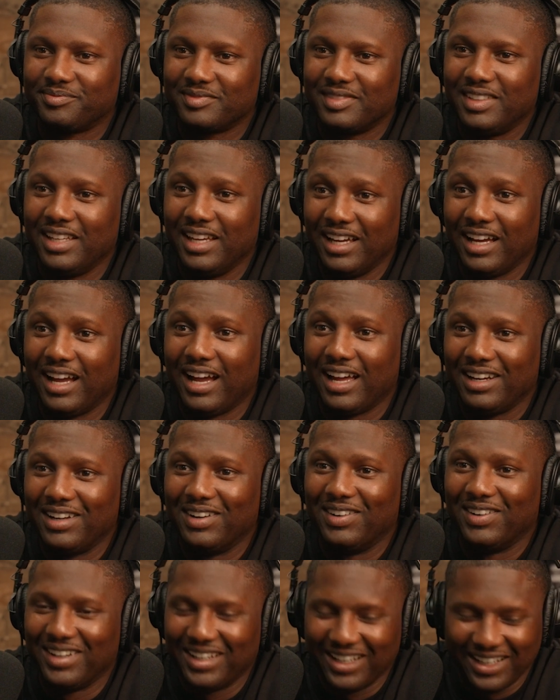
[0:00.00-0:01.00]
Yeah, I
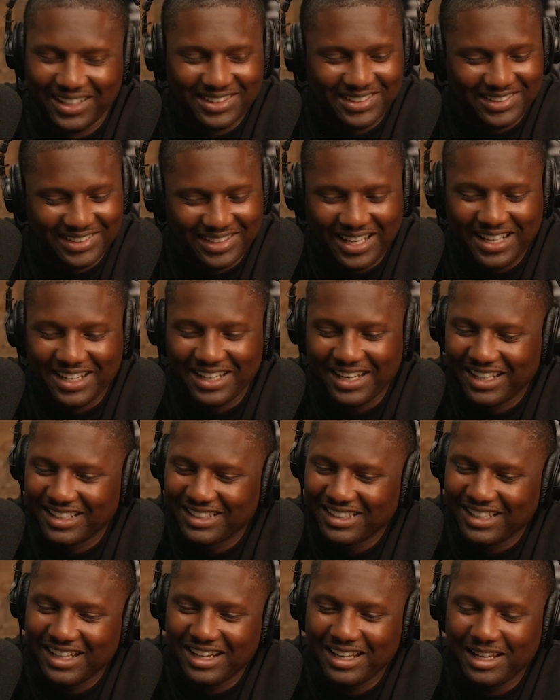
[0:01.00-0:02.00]
know. that
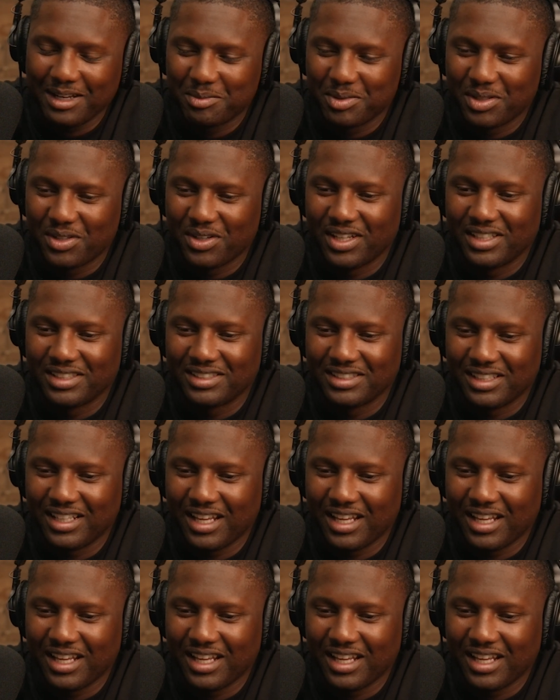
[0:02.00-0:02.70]
gotta be crazy.